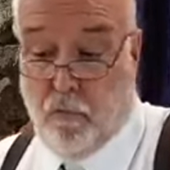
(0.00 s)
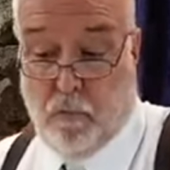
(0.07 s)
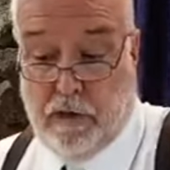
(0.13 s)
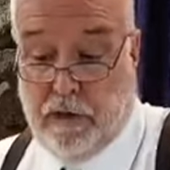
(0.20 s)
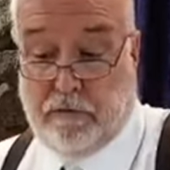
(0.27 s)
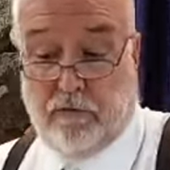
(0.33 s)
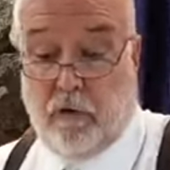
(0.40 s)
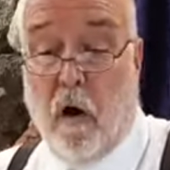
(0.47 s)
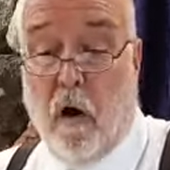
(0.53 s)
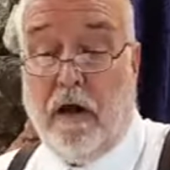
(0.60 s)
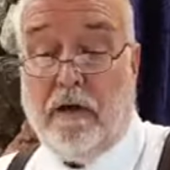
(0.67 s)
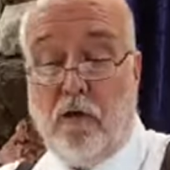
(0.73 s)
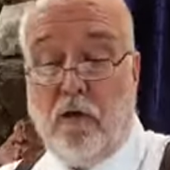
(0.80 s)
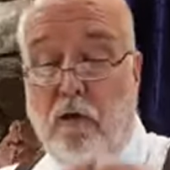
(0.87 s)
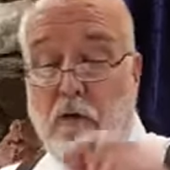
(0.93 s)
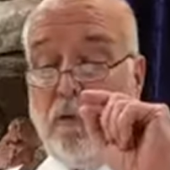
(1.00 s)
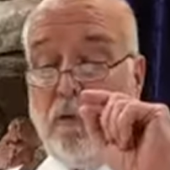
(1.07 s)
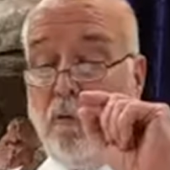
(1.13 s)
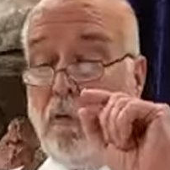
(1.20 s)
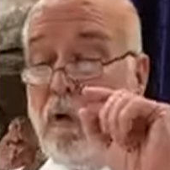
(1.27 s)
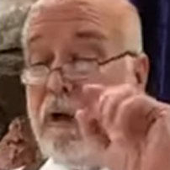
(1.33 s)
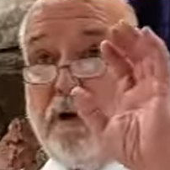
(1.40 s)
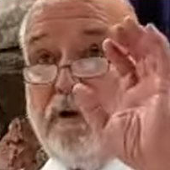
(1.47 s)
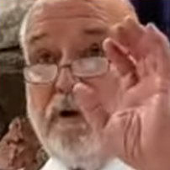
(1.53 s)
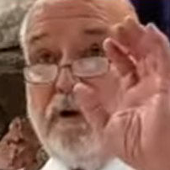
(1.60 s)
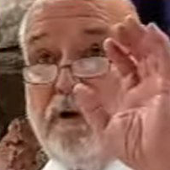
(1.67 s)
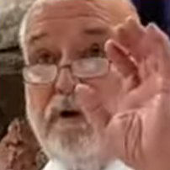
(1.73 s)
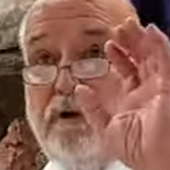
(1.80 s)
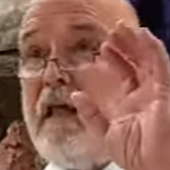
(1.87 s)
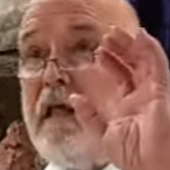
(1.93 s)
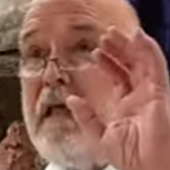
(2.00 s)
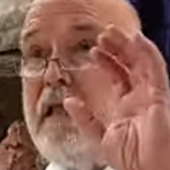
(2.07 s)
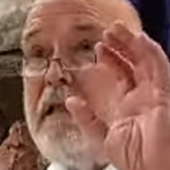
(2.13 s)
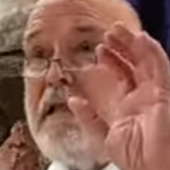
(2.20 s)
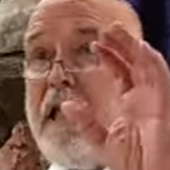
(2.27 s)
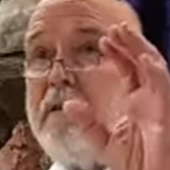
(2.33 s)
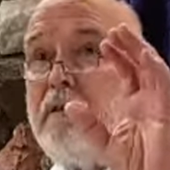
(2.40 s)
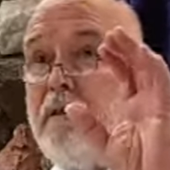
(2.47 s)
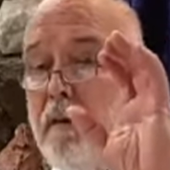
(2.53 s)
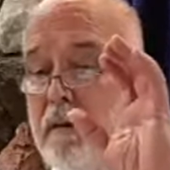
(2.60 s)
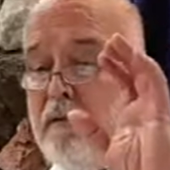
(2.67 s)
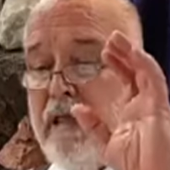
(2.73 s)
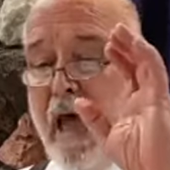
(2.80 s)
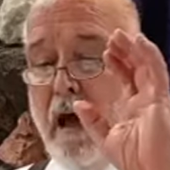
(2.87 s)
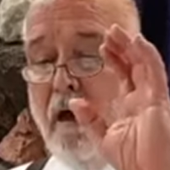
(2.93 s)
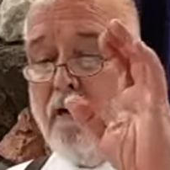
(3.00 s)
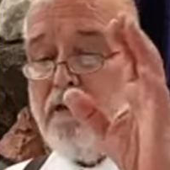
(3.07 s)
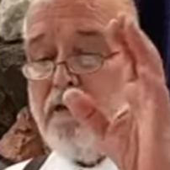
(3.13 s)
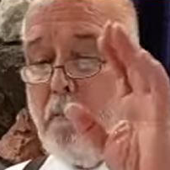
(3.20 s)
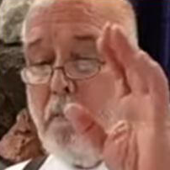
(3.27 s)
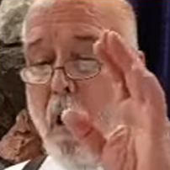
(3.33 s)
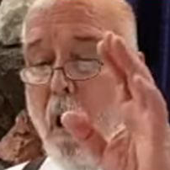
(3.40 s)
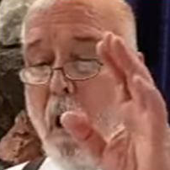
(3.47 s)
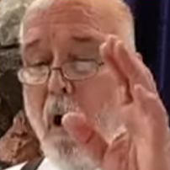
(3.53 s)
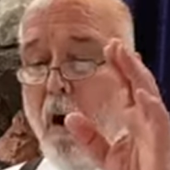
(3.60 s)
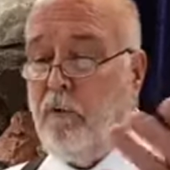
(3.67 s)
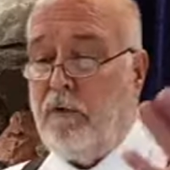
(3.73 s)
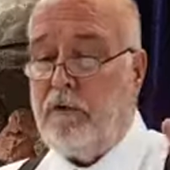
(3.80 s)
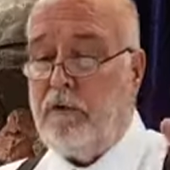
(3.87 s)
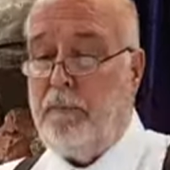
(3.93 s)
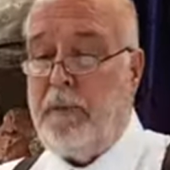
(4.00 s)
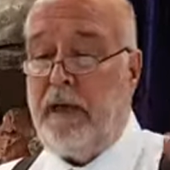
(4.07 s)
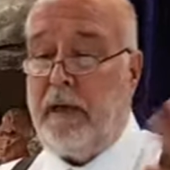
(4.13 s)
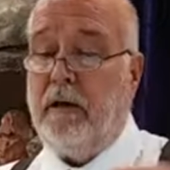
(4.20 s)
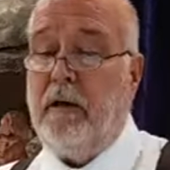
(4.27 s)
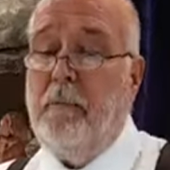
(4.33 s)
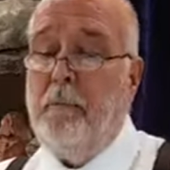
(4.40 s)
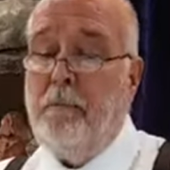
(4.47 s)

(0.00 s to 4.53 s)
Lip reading: it's our turn, and we're not to let down the ball, so to speak.